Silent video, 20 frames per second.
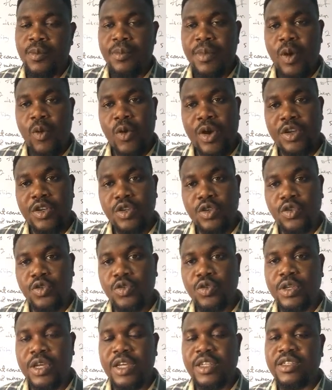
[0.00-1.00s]
But when you
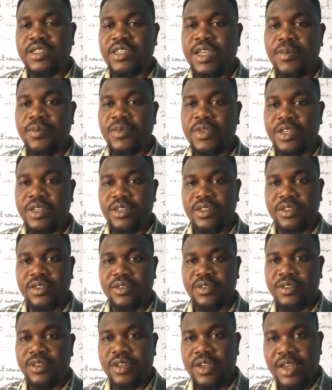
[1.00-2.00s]
do get something,
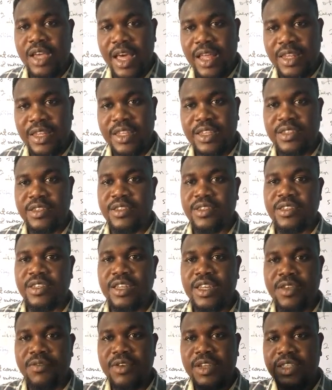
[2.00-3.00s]
at least
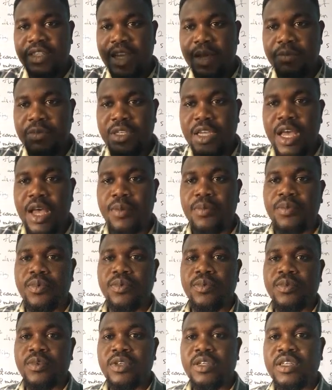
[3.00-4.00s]
leave a thumbs up
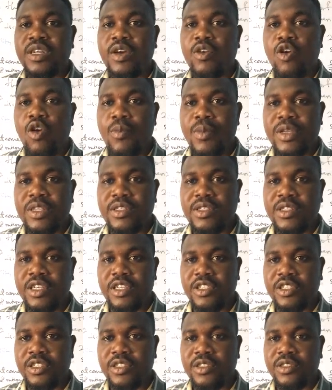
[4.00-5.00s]
in the comment
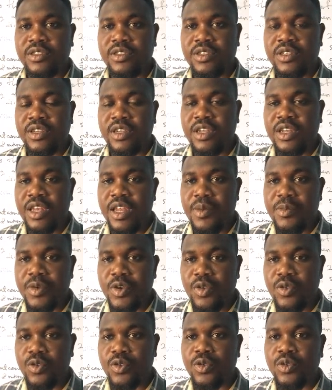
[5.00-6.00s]
section. Let me
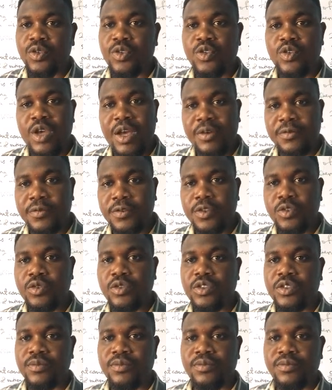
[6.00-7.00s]
know you have
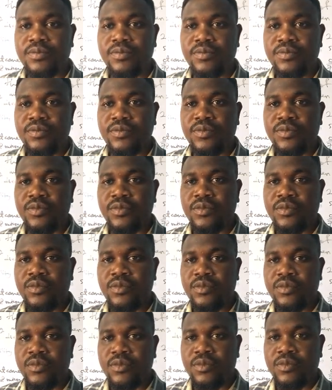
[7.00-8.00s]
viewed.
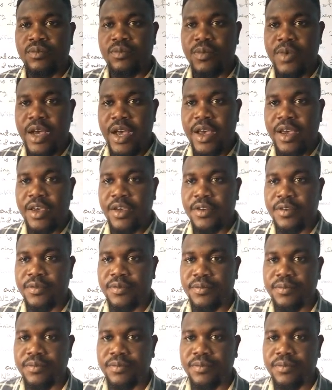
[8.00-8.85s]
Bye.